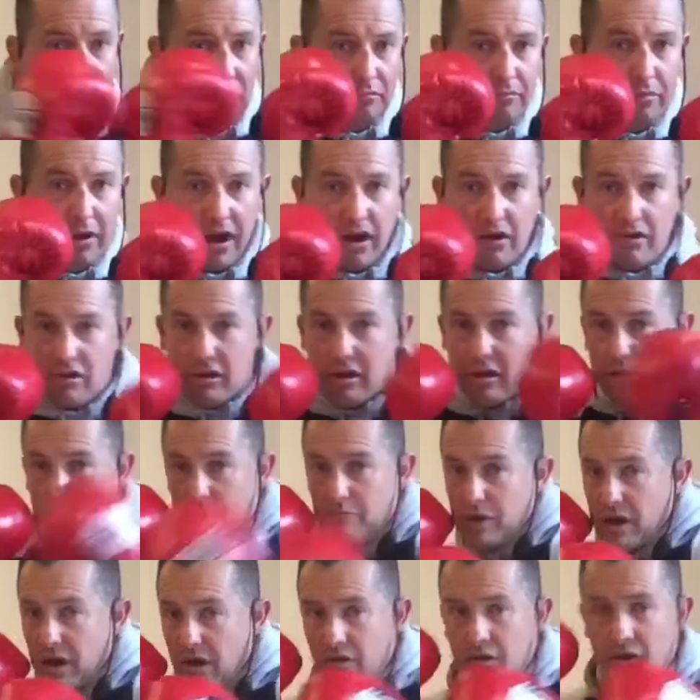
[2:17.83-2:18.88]
parry,
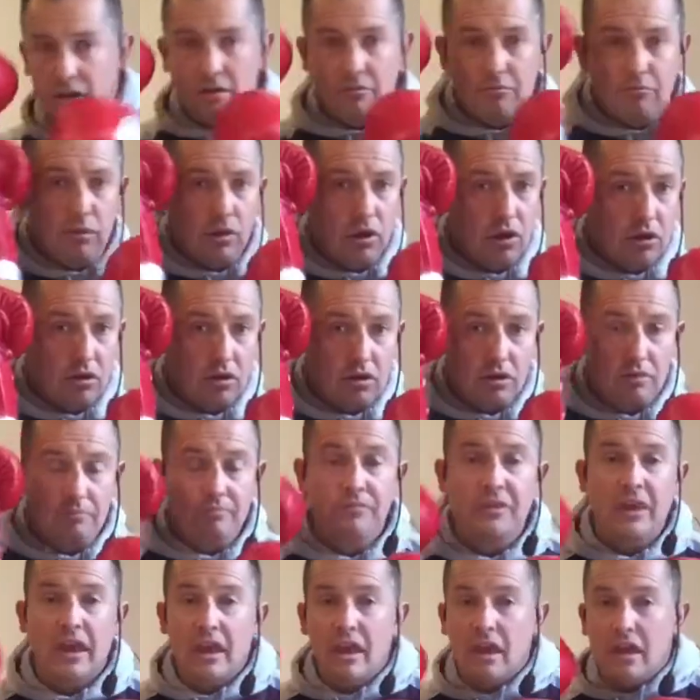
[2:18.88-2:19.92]
parry, block
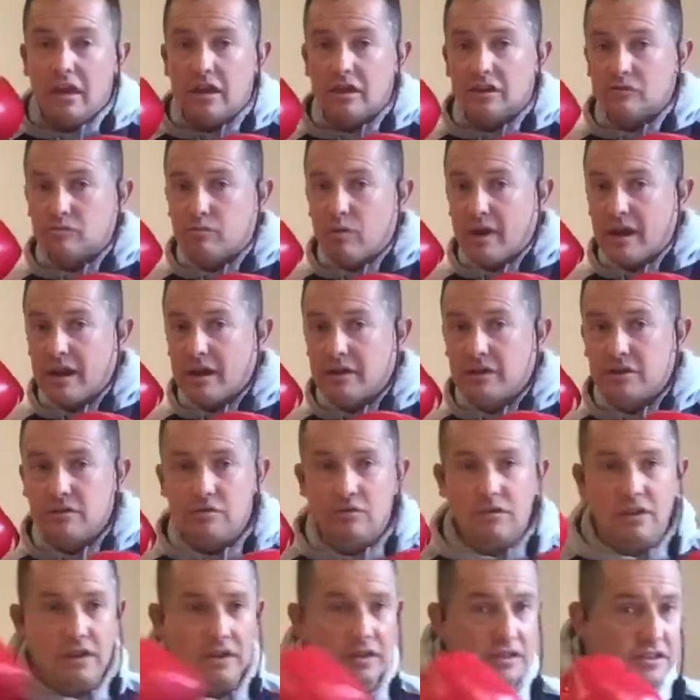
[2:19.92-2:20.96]
is when I do
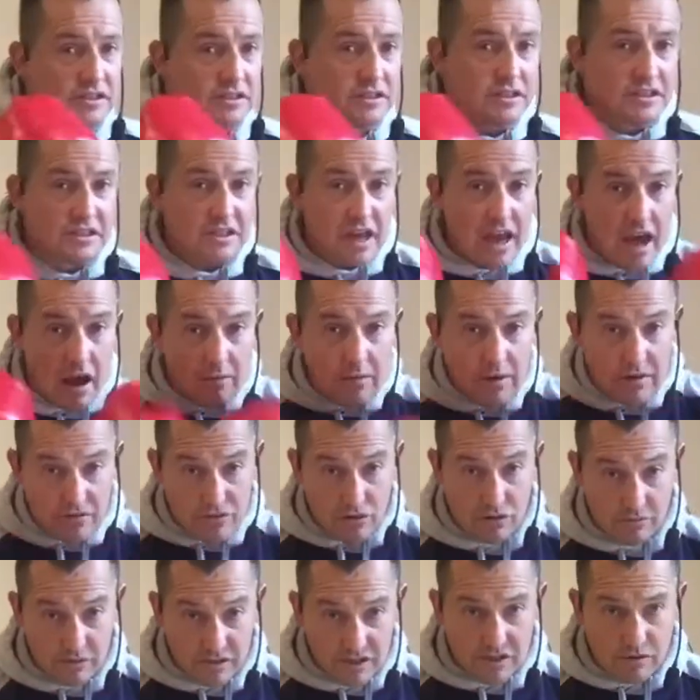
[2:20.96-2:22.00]
this, do you see how I've
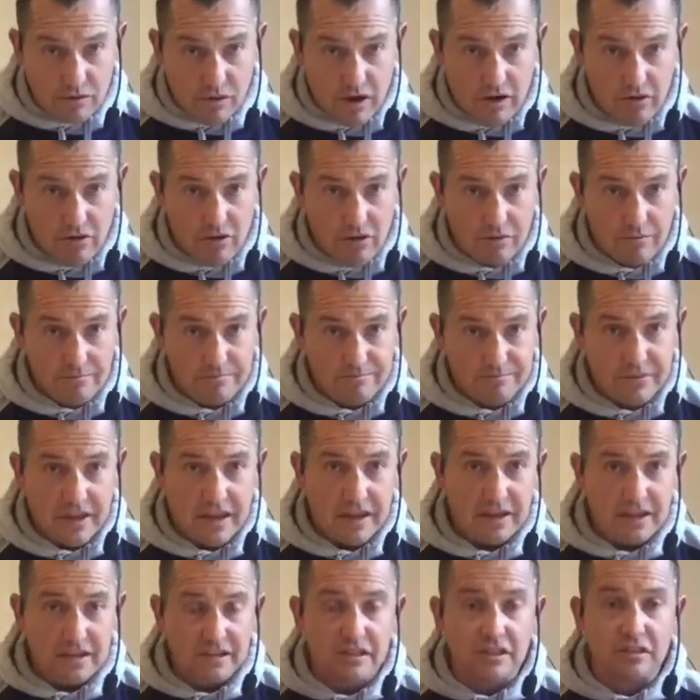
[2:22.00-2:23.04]
come square on? And
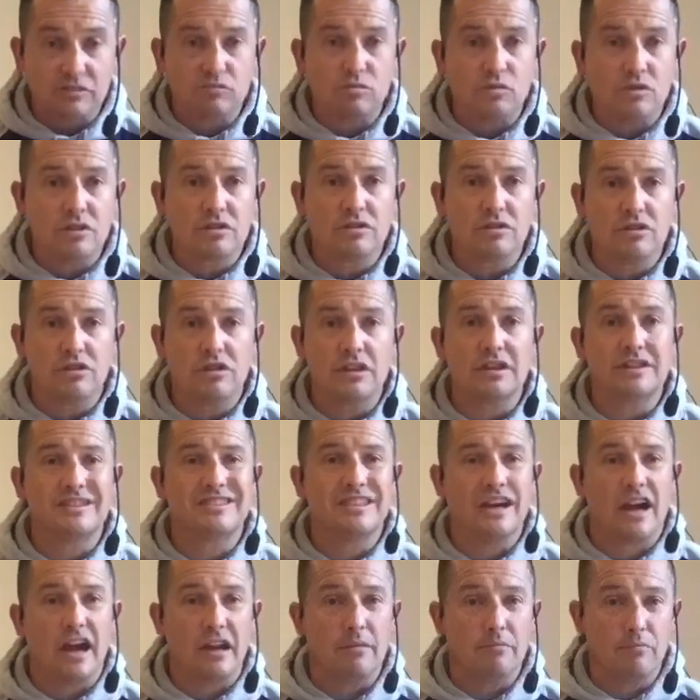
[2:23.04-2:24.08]
this is one of the things that
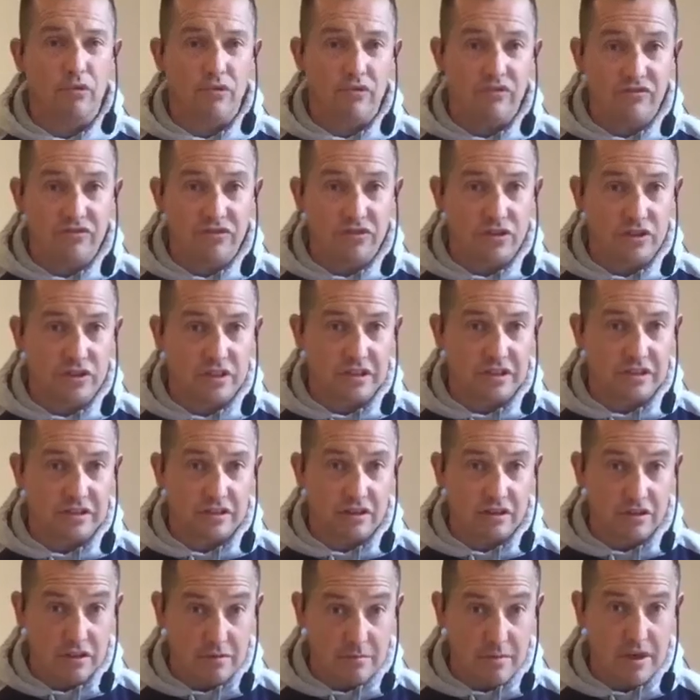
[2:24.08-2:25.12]
I'd prefer this
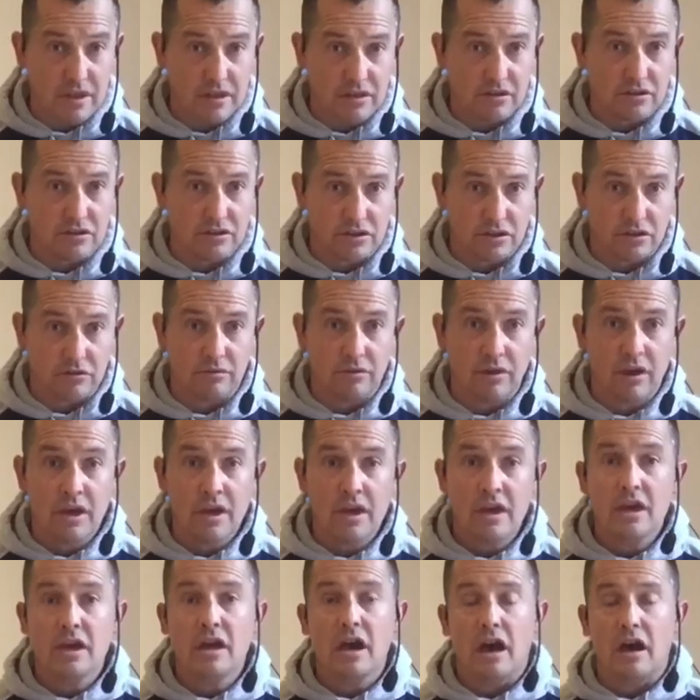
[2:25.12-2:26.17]
other method to.
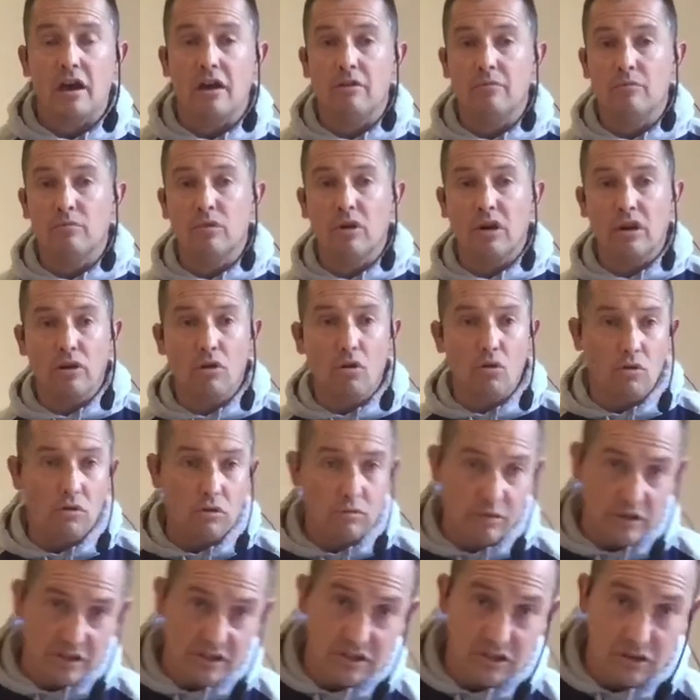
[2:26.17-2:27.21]
We're
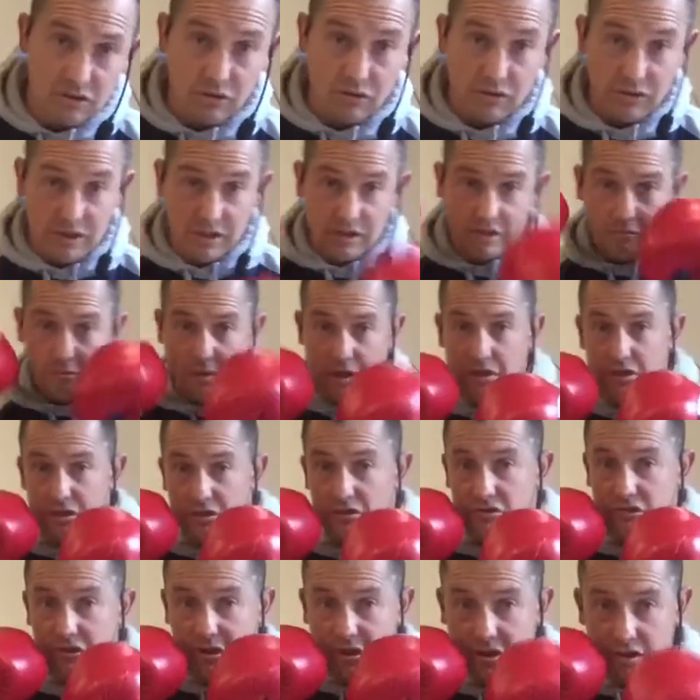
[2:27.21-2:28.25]
always taught this method
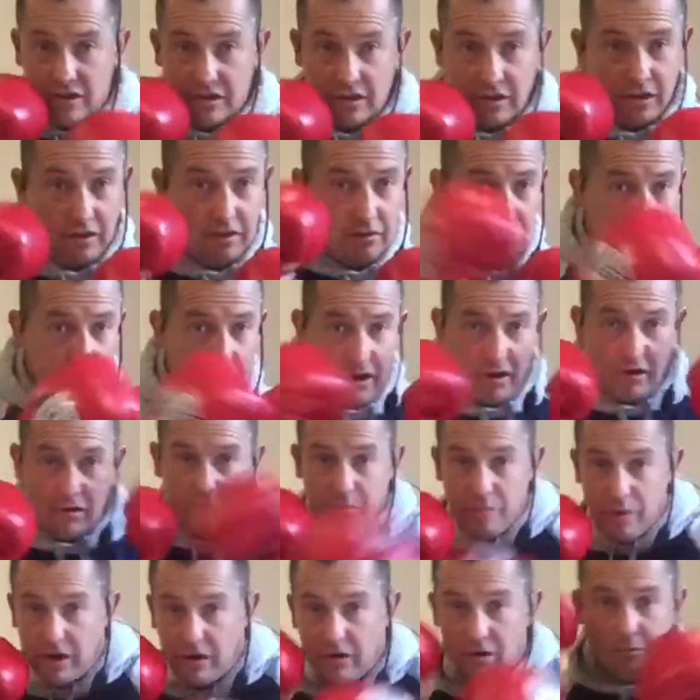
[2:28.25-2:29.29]
traditionally, parry,
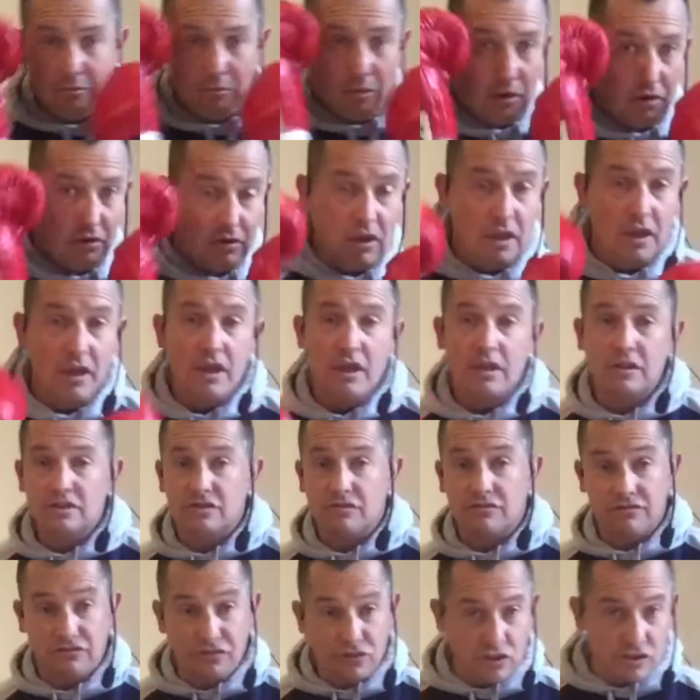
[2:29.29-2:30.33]
parry, block. It's the
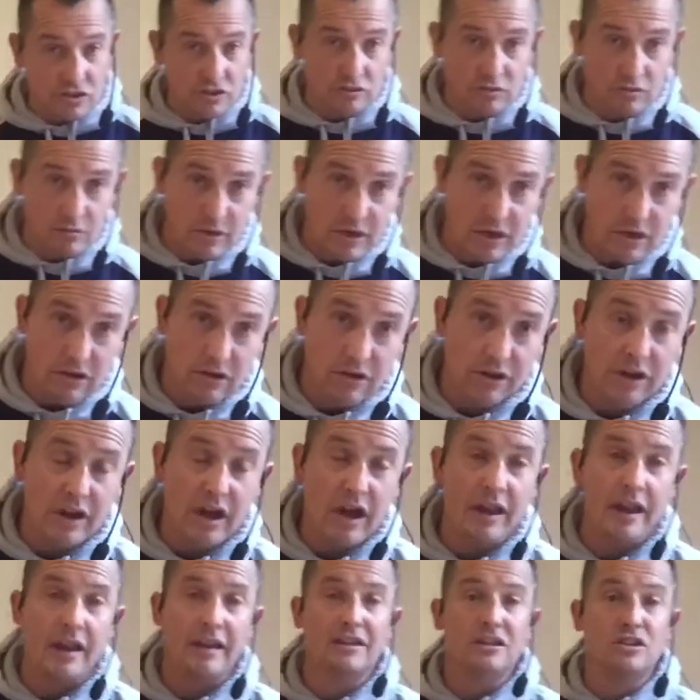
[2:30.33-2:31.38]
first one we learn, and
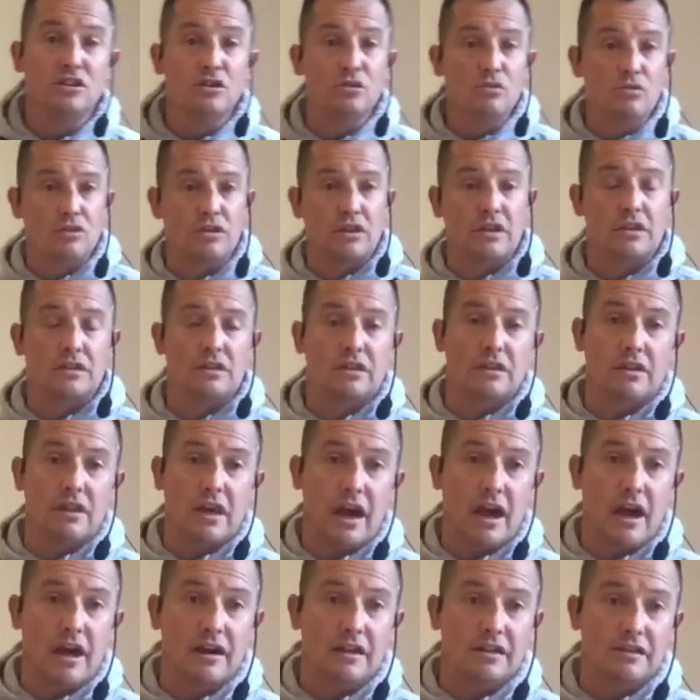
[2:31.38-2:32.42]
I do think that that
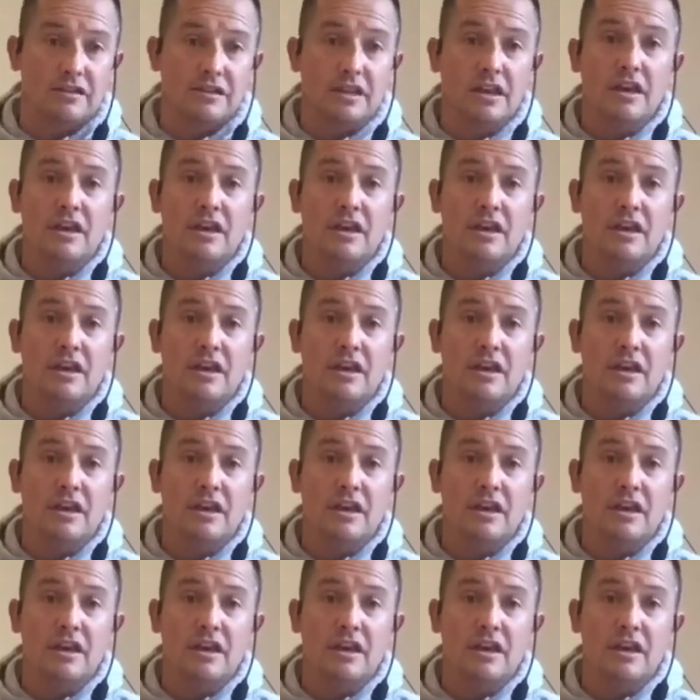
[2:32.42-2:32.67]
is